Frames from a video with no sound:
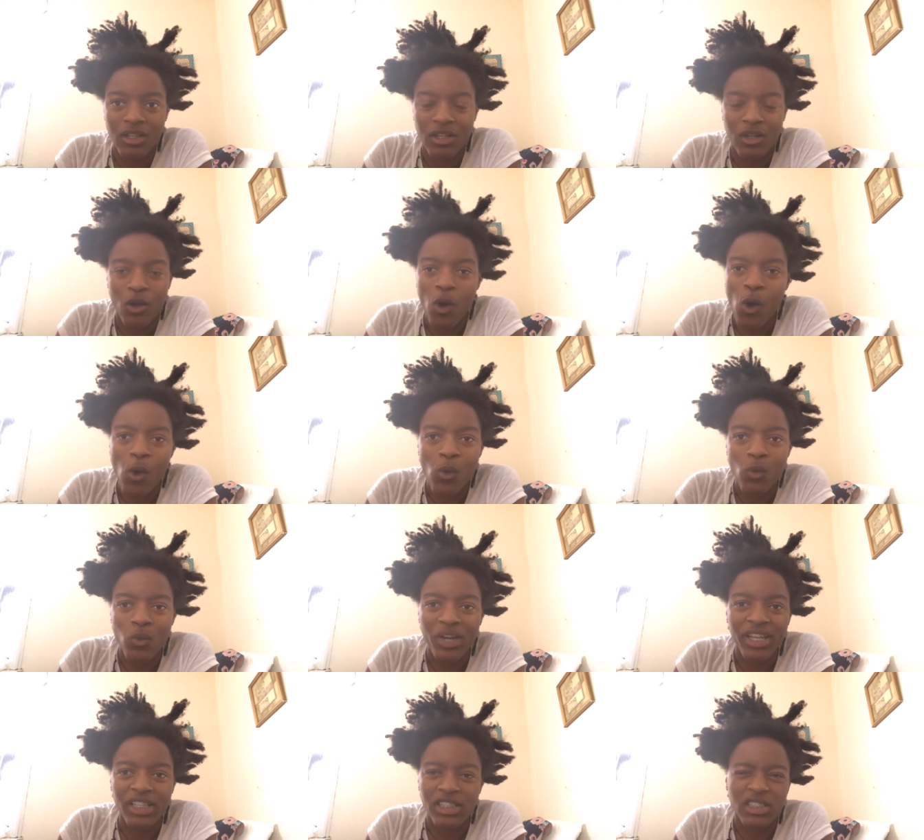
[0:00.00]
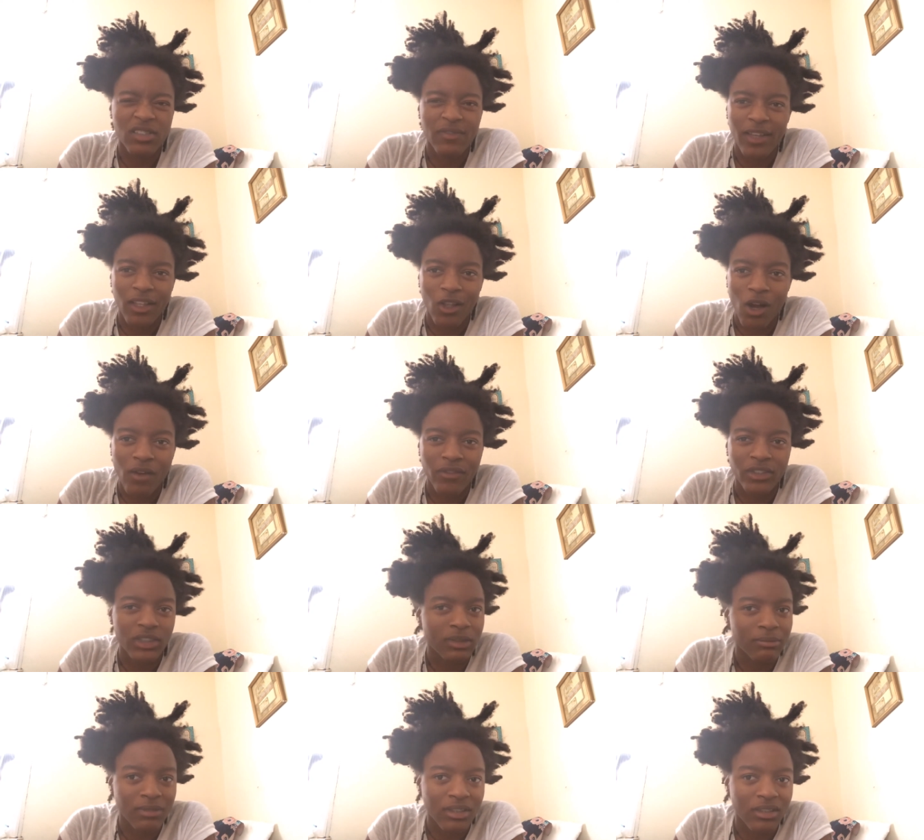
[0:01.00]
the whole wing just fell off or
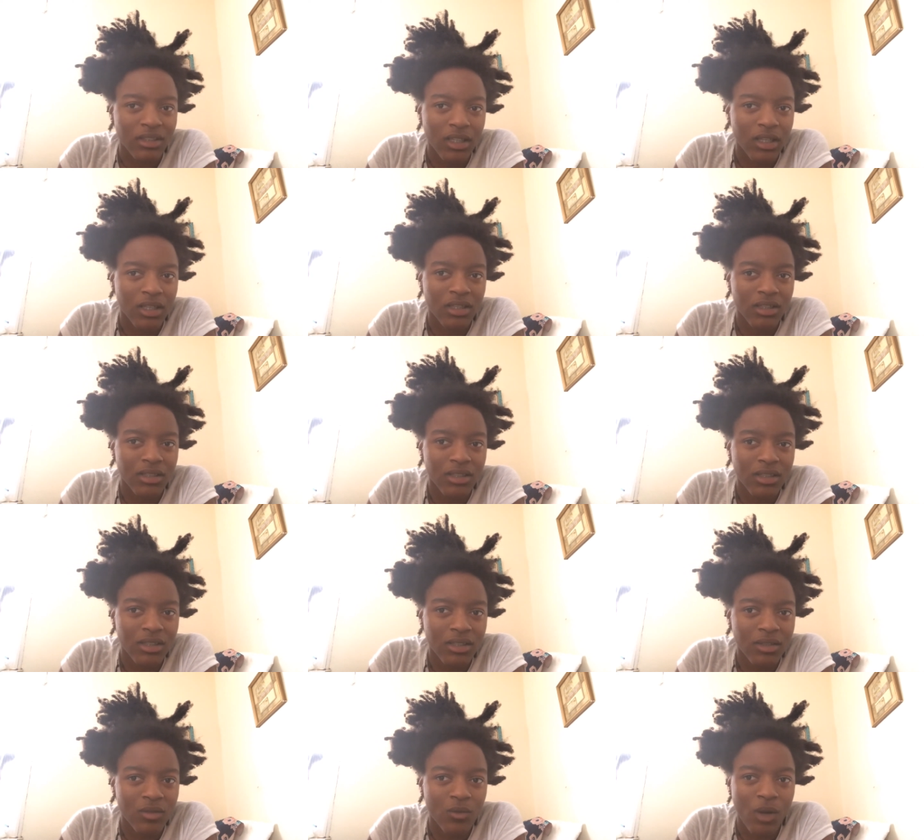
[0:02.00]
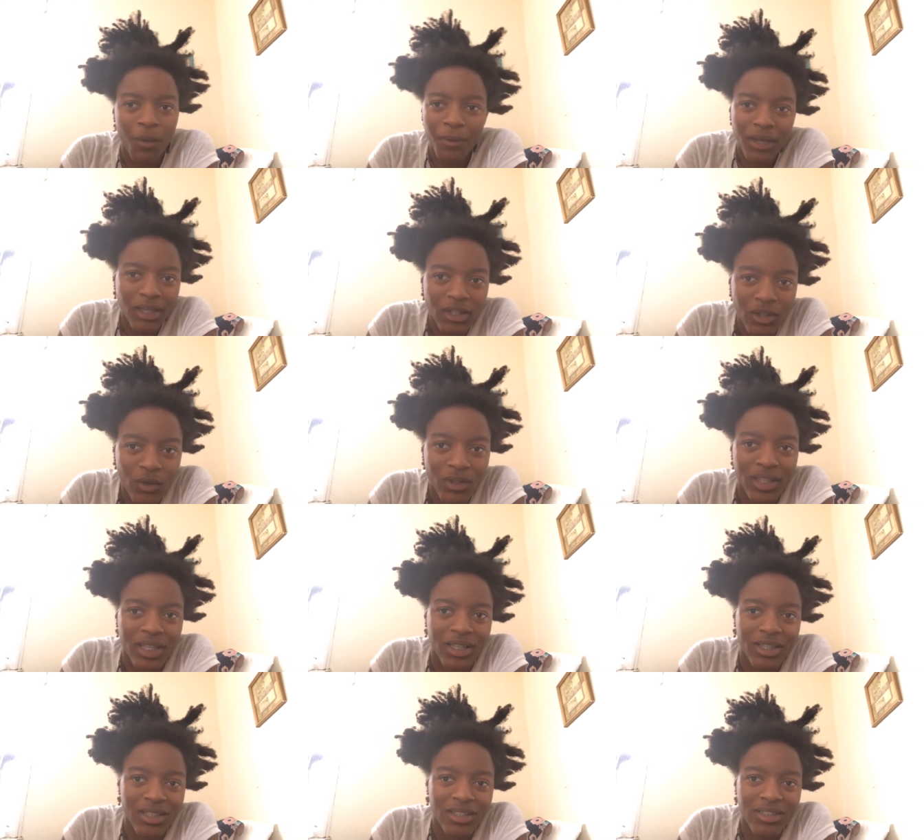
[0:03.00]
something. Like, why we gotta know that?